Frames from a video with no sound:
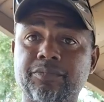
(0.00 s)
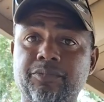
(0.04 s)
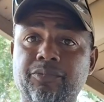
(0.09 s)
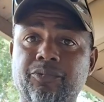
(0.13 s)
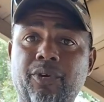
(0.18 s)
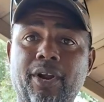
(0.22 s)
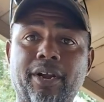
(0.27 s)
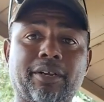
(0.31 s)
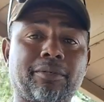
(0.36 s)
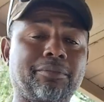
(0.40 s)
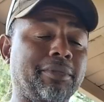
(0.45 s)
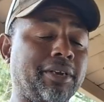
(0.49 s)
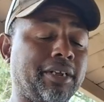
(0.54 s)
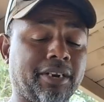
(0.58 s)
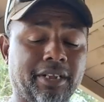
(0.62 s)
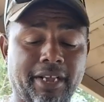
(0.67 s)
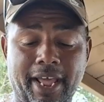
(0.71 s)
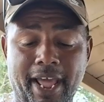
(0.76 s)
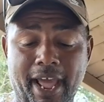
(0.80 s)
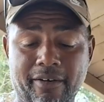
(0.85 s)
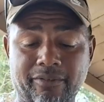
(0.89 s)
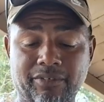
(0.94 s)

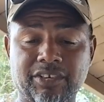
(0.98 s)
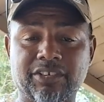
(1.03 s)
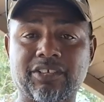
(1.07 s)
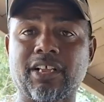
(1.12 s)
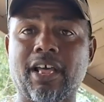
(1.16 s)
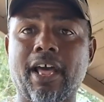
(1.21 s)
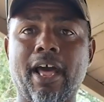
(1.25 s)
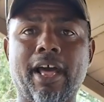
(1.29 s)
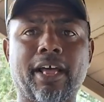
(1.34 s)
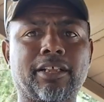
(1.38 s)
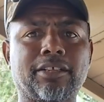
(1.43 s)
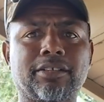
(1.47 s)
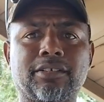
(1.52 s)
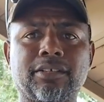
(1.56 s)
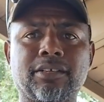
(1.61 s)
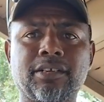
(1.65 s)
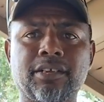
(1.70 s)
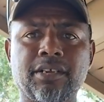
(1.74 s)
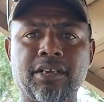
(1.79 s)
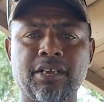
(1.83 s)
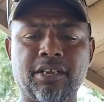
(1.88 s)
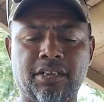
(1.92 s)
recommended average size
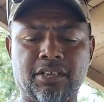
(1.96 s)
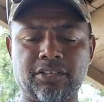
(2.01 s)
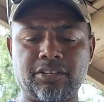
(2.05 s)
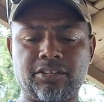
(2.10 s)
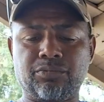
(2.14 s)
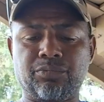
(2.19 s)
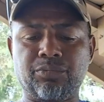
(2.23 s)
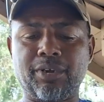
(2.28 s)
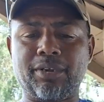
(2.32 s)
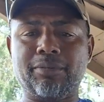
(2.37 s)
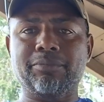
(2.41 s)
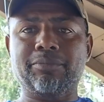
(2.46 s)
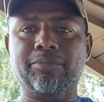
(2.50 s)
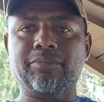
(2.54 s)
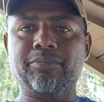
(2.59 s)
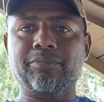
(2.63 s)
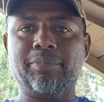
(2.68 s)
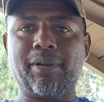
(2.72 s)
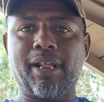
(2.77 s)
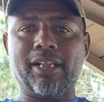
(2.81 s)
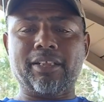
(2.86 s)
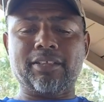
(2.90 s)

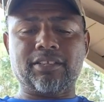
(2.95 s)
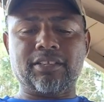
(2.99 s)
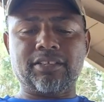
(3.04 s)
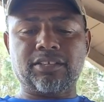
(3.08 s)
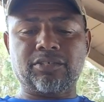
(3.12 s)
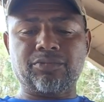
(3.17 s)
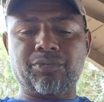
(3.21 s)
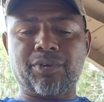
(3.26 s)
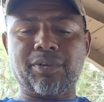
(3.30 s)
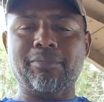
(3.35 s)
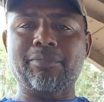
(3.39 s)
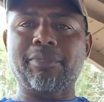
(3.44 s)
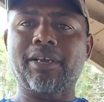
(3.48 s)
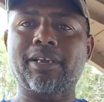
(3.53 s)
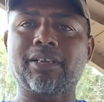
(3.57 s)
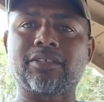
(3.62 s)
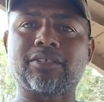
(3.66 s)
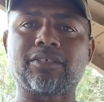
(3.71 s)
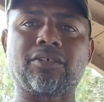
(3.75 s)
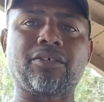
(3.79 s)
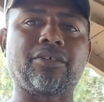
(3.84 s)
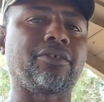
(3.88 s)
plastic swim
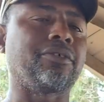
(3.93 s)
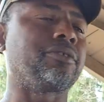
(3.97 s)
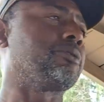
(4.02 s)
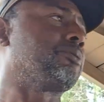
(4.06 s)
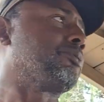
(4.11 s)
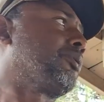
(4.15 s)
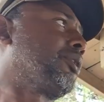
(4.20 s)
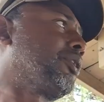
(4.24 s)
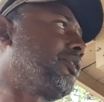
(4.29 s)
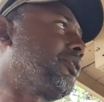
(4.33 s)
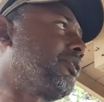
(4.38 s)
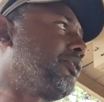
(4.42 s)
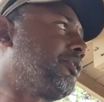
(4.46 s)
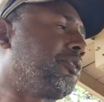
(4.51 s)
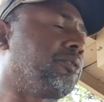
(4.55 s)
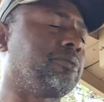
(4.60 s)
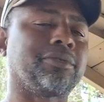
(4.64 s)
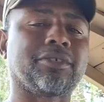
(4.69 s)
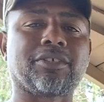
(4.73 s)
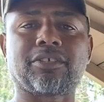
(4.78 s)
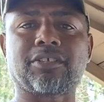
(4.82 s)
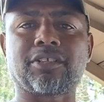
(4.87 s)
baits on worms
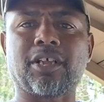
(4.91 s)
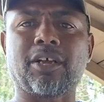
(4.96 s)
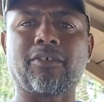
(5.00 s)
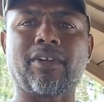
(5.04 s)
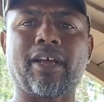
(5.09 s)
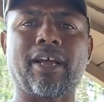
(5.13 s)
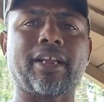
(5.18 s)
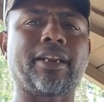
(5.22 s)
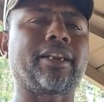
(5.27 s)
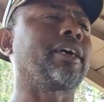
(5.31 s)
and stuff like